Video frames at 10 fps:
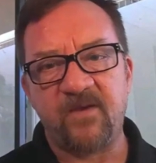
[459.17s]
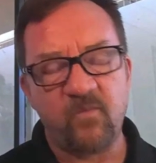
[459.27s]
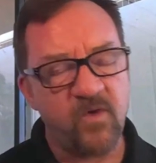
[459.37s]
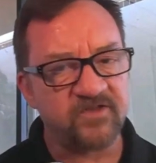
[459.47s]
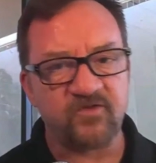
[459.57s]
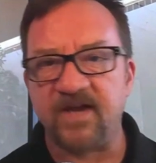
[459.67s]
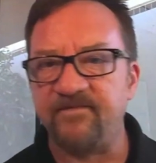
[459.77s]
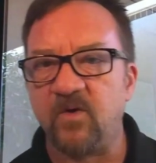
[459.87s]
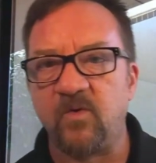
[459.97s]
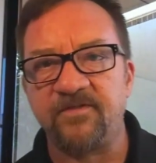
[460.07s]
And what's
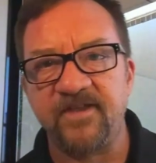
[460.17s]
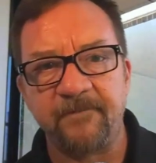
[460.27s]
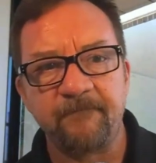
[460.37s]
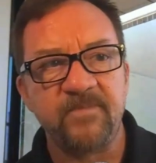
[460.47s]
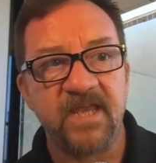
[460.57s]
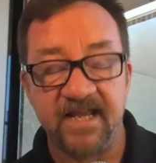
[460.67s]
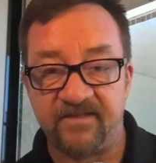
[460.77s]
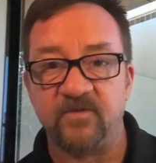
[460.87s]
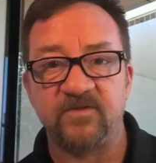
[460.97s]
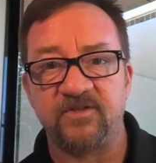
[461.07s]
driving the whole thing?
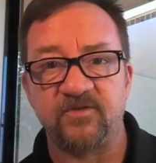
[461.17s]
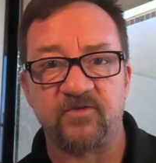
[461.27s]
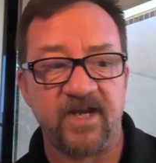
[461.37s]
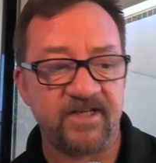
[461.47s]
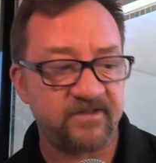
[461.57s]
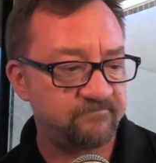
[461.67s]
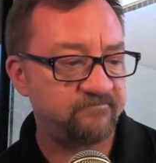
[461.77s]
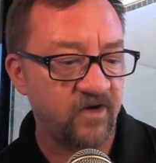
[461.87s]
It's those interest rates.